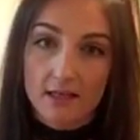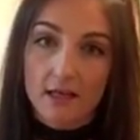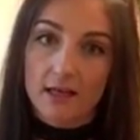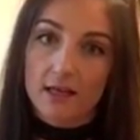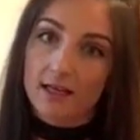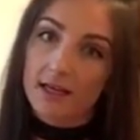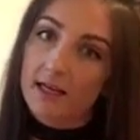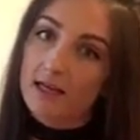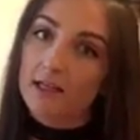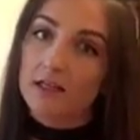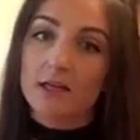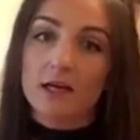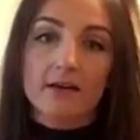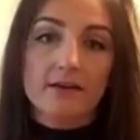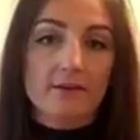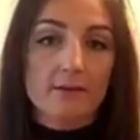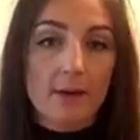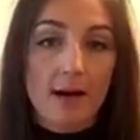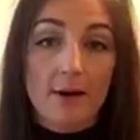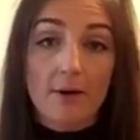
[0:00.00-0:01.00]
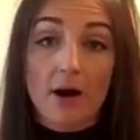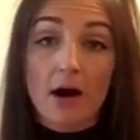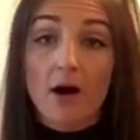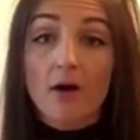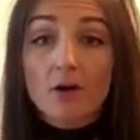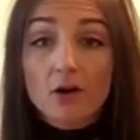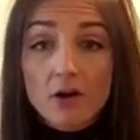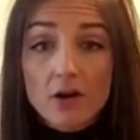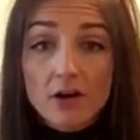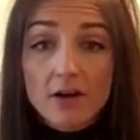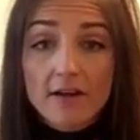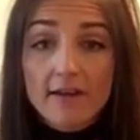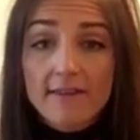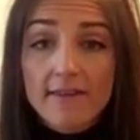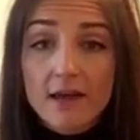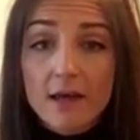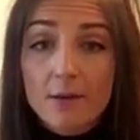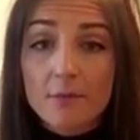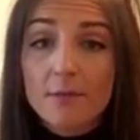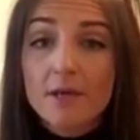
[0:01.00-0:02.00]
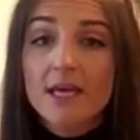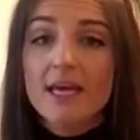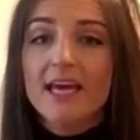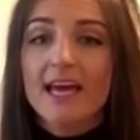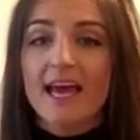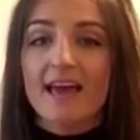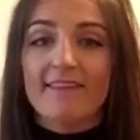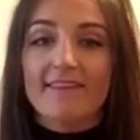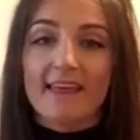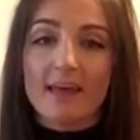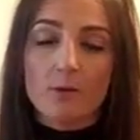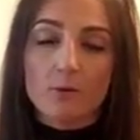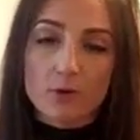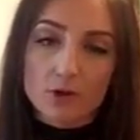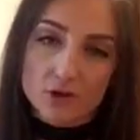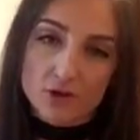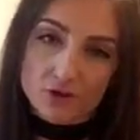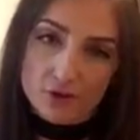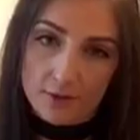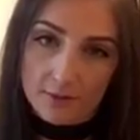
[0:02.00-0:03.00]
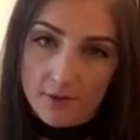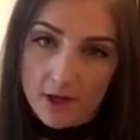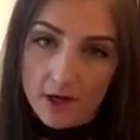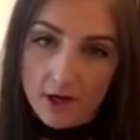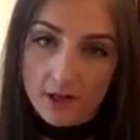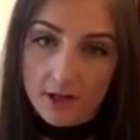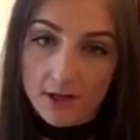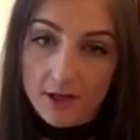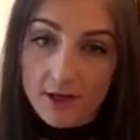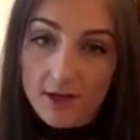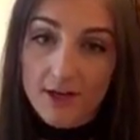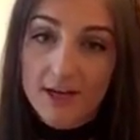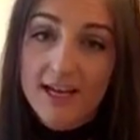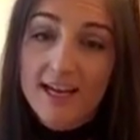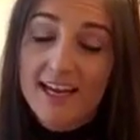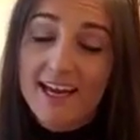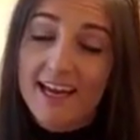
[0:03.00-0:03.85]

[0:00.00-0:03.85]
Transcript: Again, a lot of them have alcohol in them, and they will strip color,